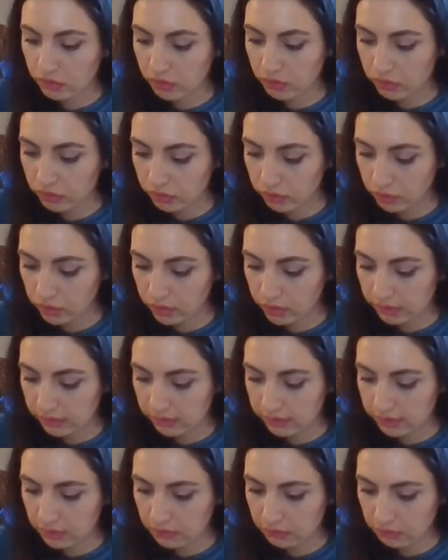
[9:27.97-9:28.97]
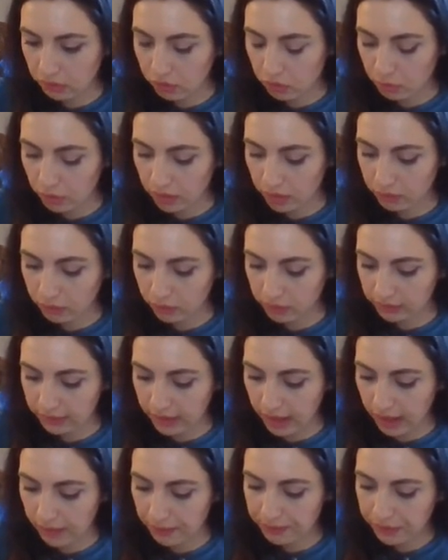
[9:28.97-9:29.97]
so you can see which one was
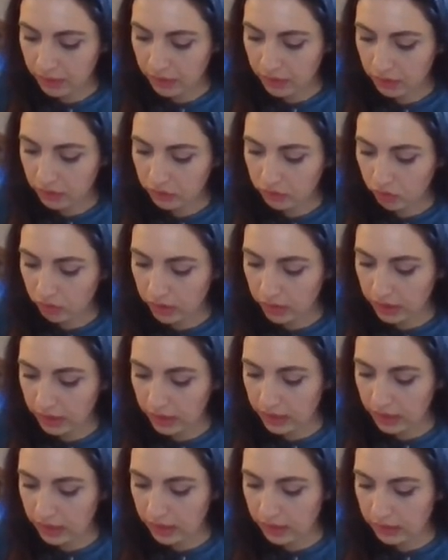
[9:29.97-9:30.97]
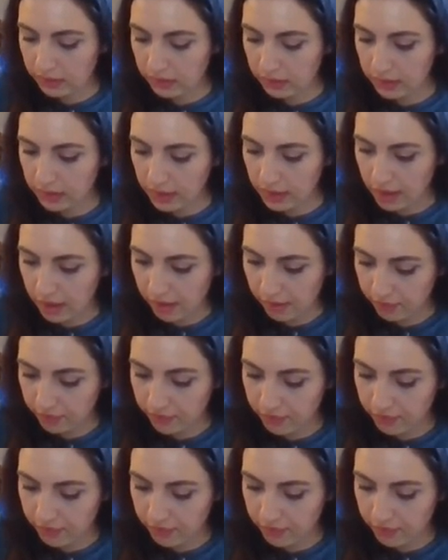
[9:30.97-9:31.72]
that. So EDF,